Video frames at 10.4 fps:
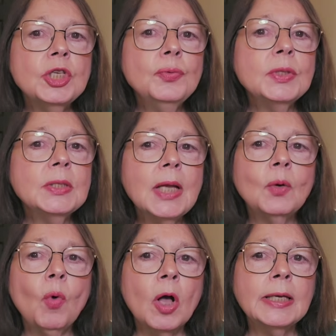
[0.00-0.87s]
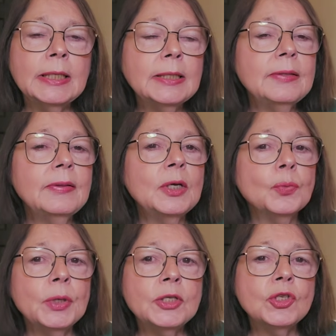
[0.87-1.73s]
she was not walking into the
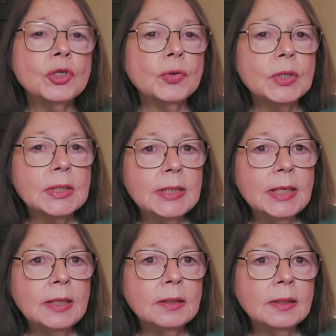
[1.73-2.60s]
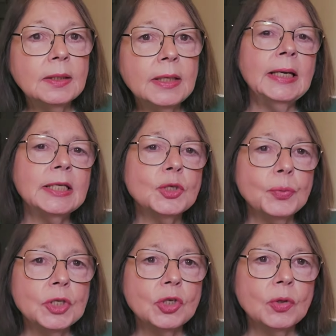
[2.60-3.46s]
original scene in its
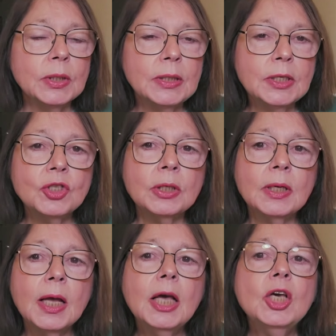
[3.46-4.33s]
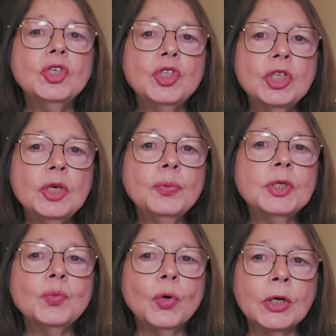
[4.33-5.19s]
original condition. She
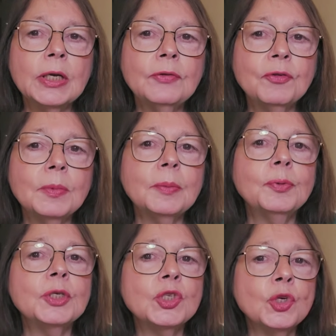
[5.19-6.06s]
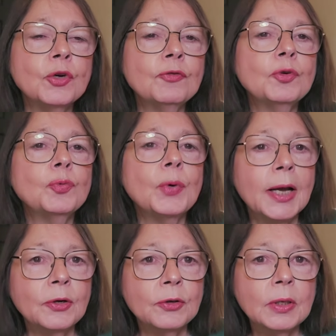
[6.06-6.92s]
was working from the preserved
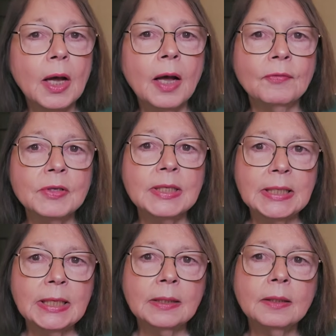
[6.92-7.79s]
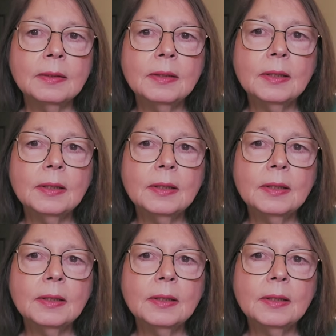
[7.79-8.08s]
record of the scene.